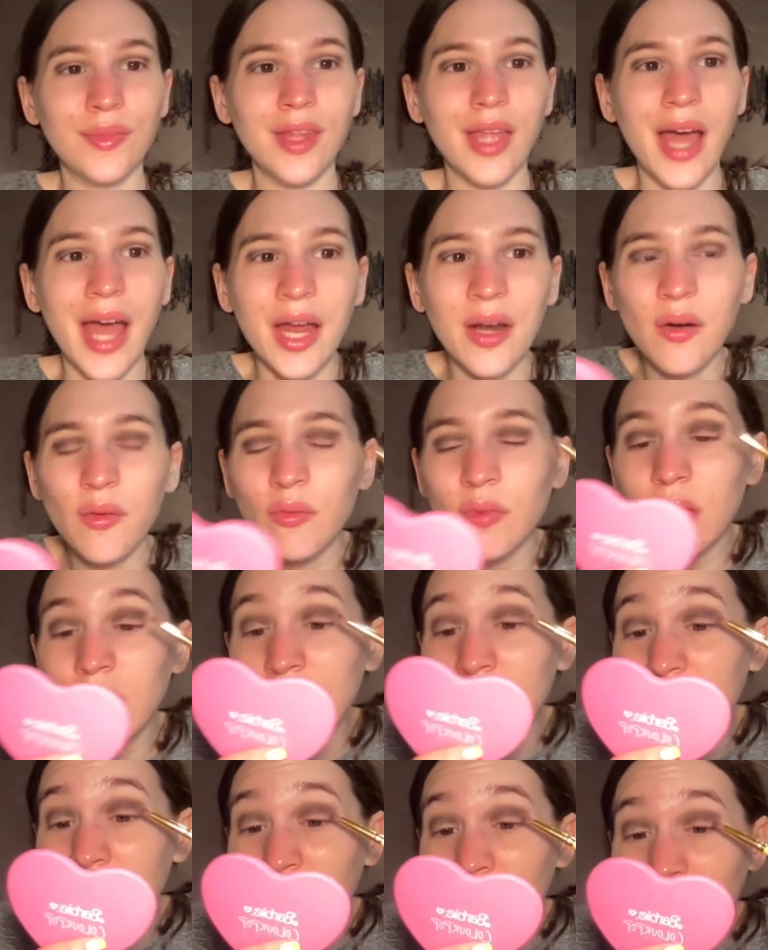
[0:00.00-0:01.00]
I don't really
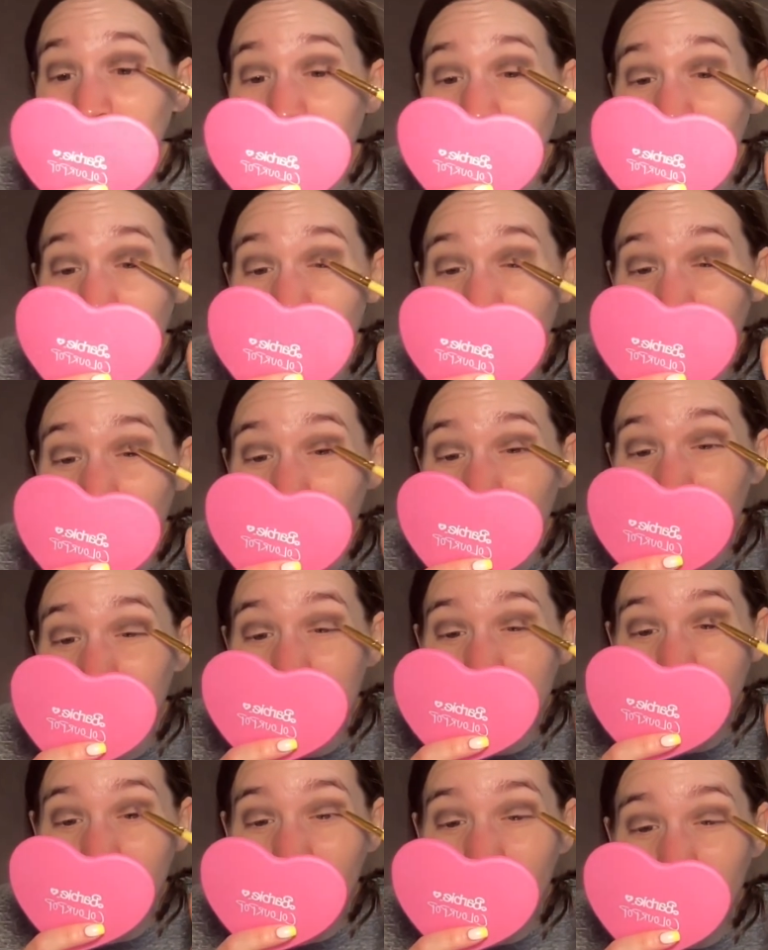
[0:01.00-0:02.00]
get their
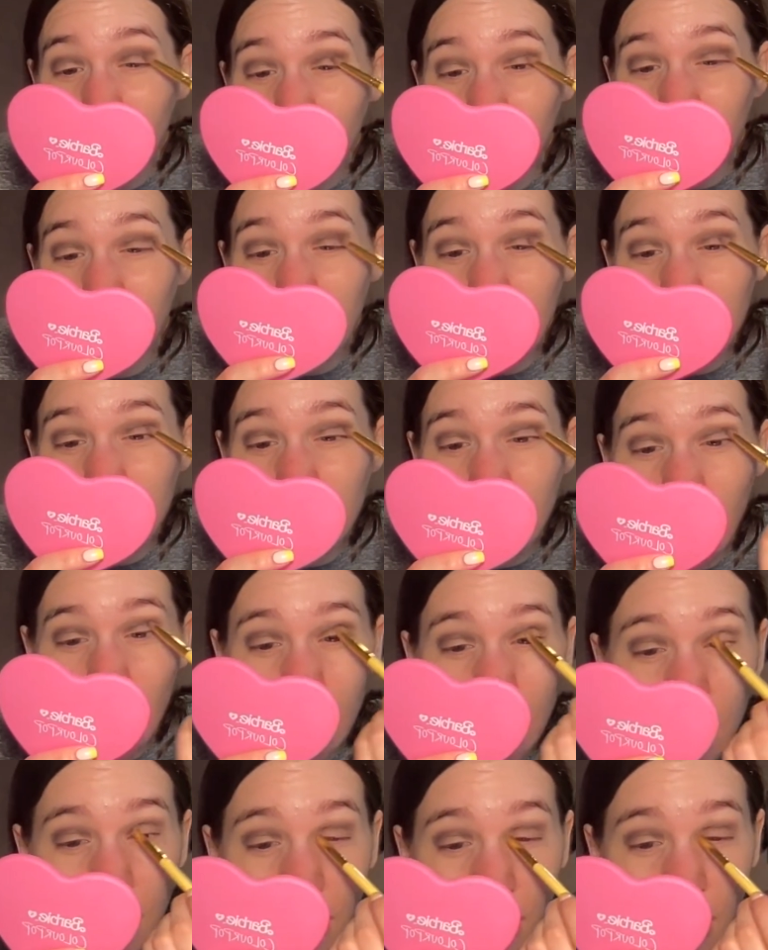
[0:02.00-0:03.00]
mentality. It's
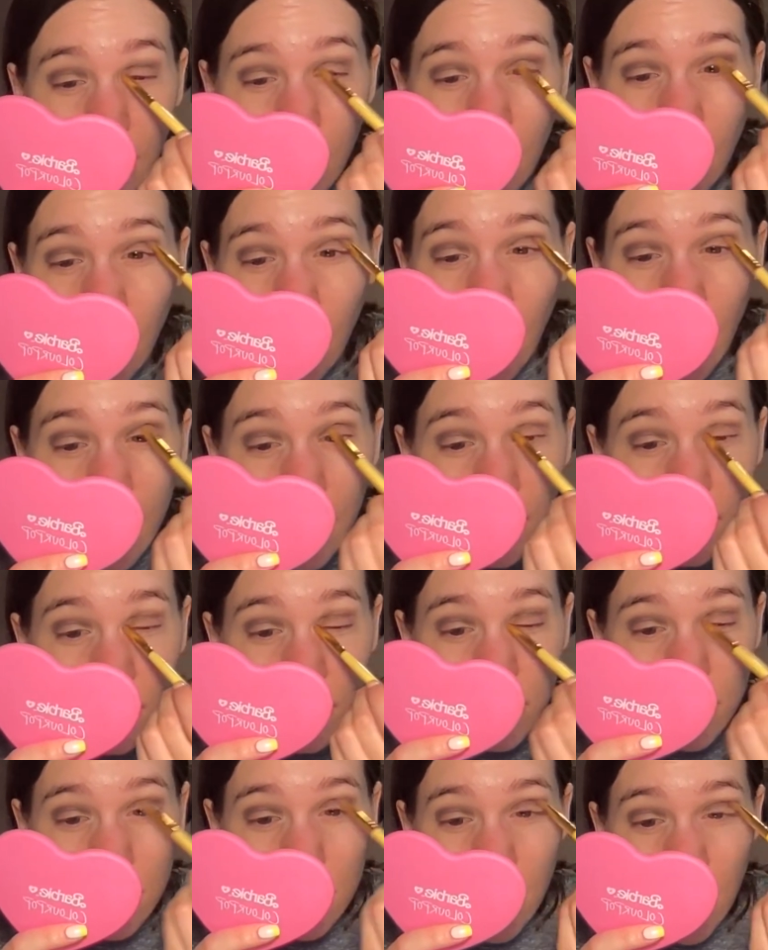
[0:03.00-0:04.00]
like, I
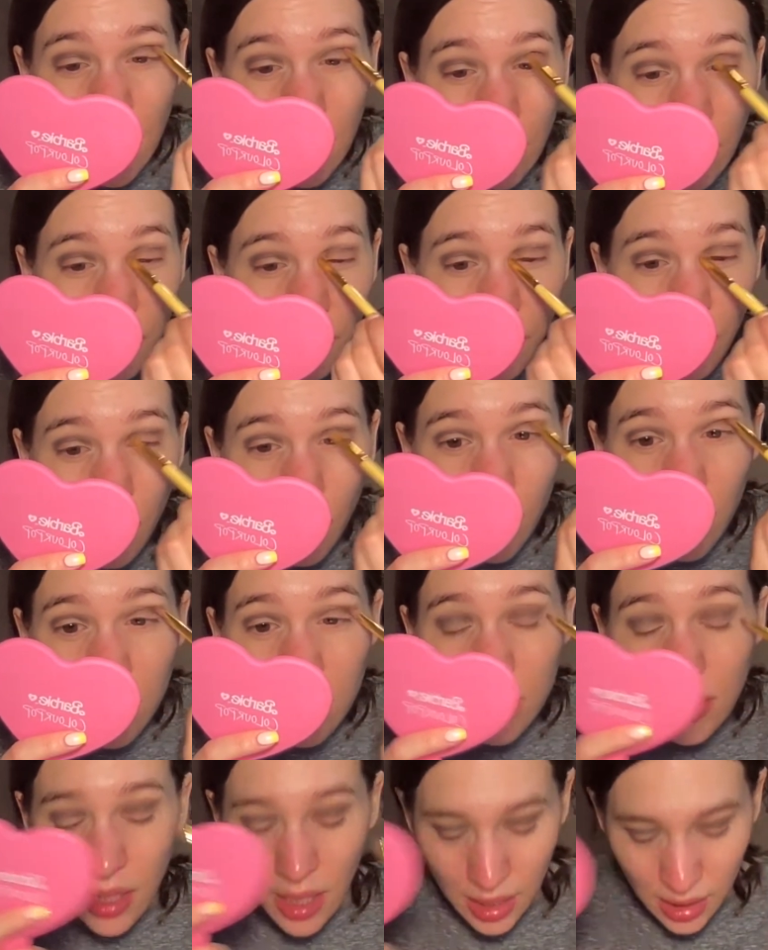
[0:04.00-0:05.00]
understand, of
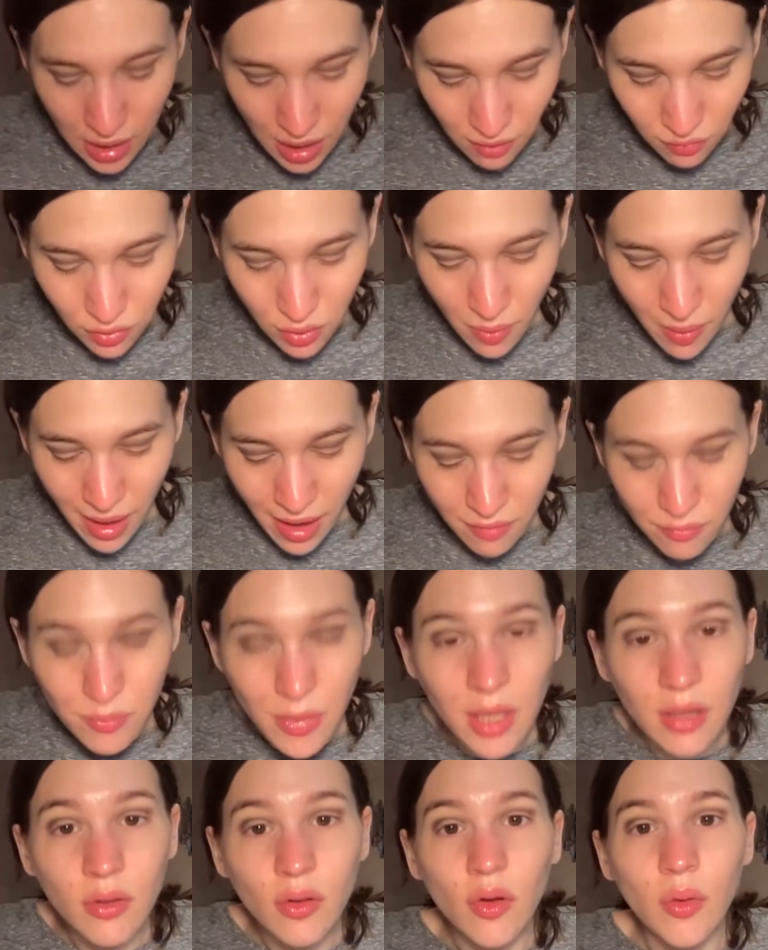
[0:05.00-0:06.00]
course, like if you have
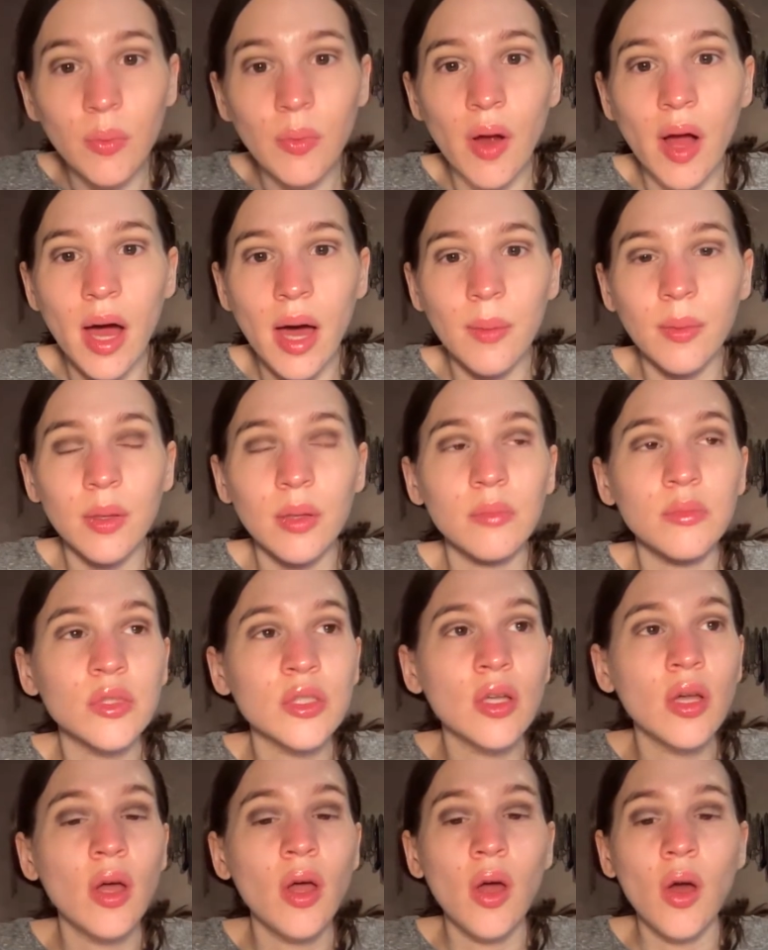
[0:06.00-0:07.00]
medical problems
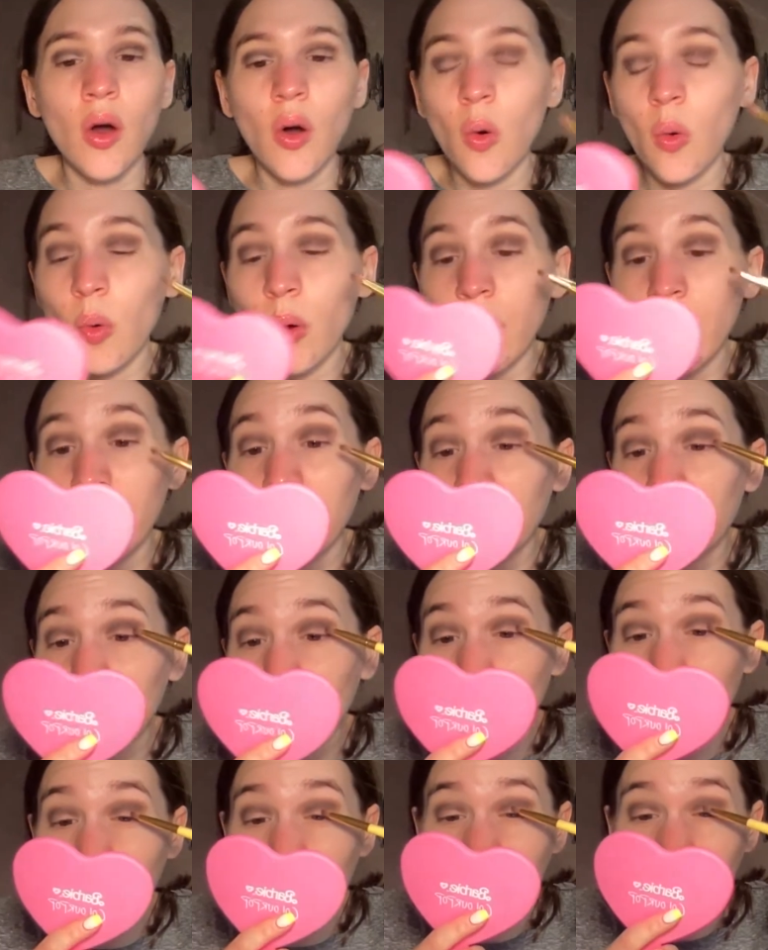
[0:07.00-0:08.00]
or if
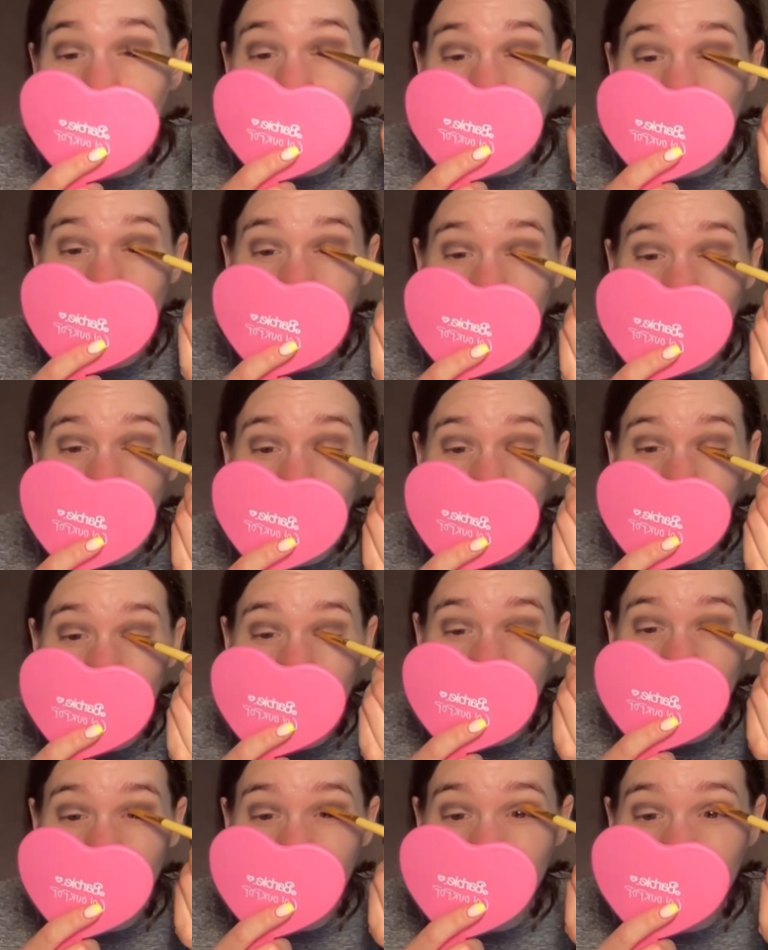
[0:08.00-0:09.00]
you have certain
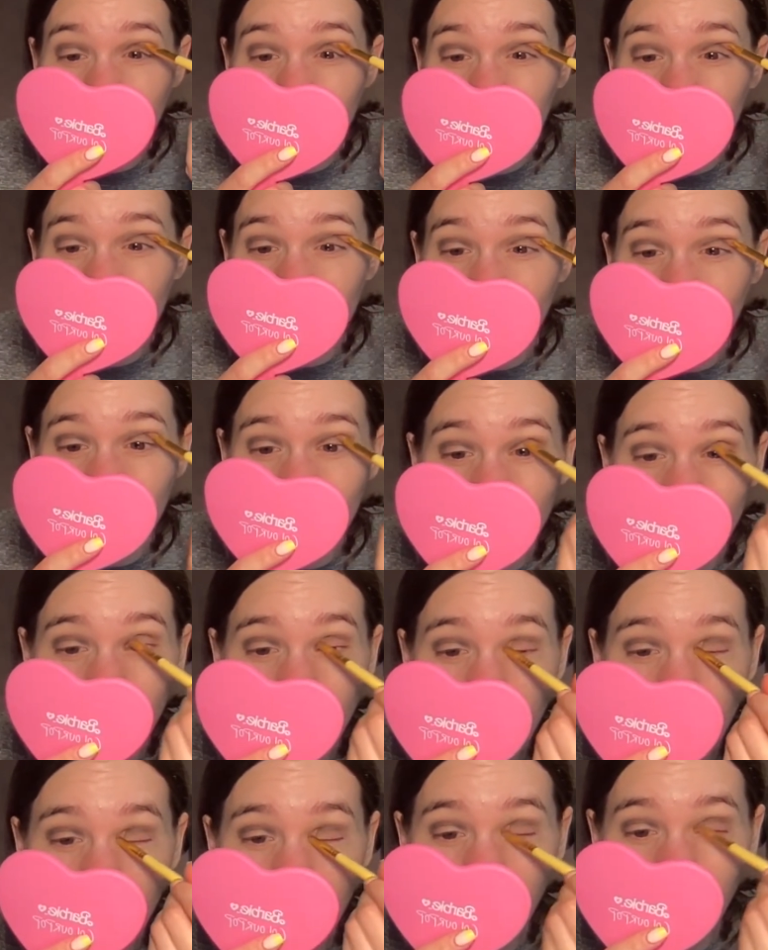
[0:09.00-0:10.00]
conditions where you
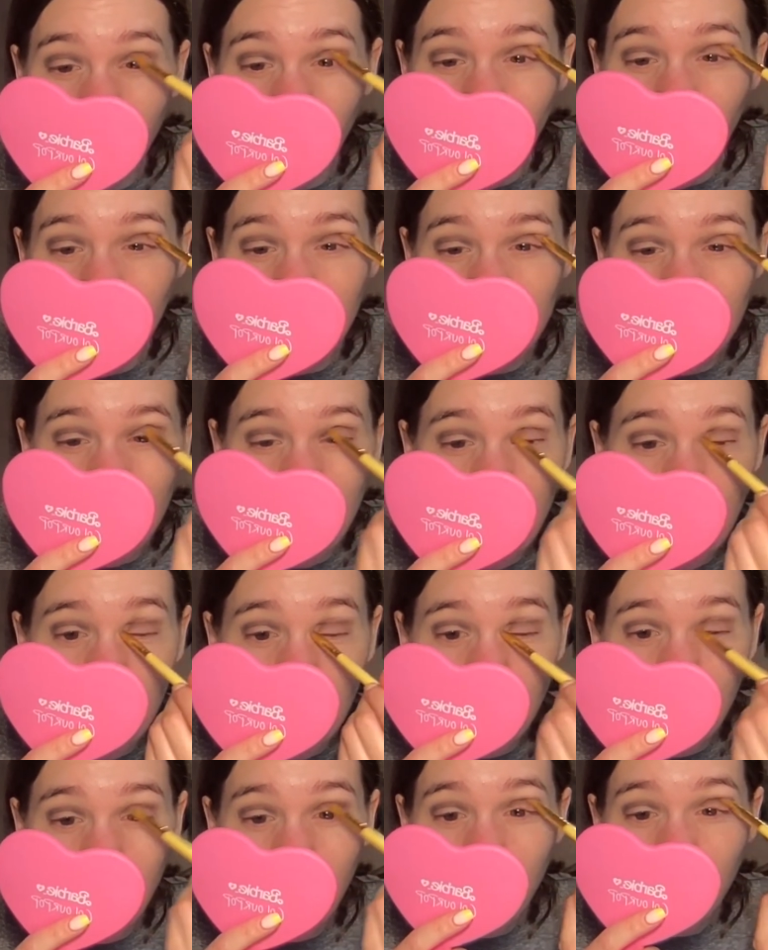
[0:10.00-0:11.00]
can't get
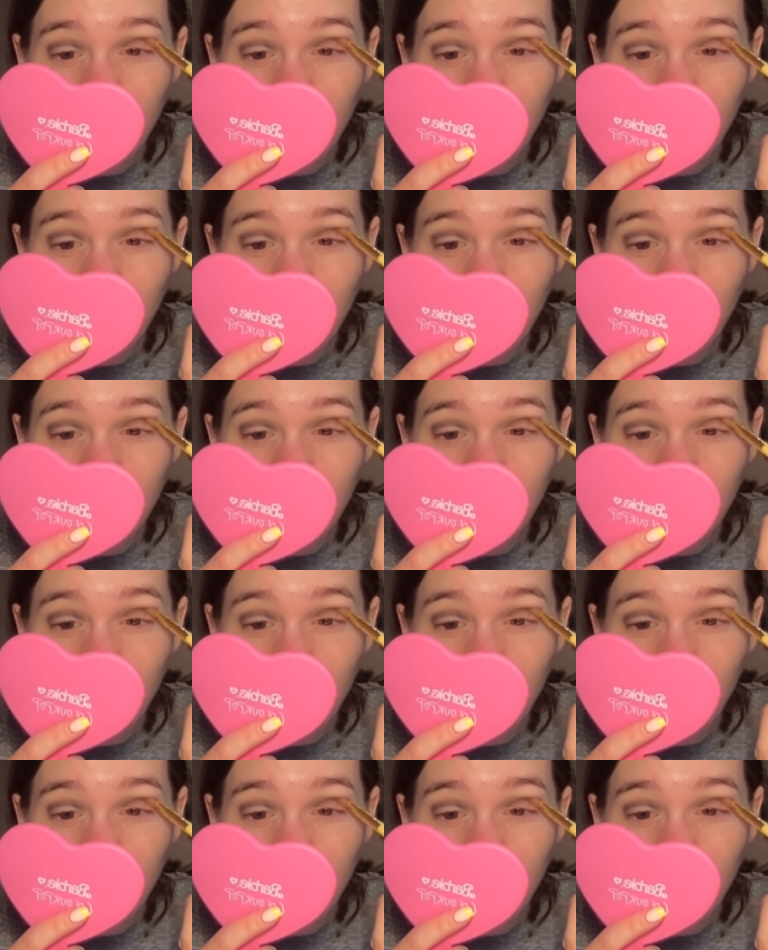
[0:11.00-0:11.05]
vaccinated,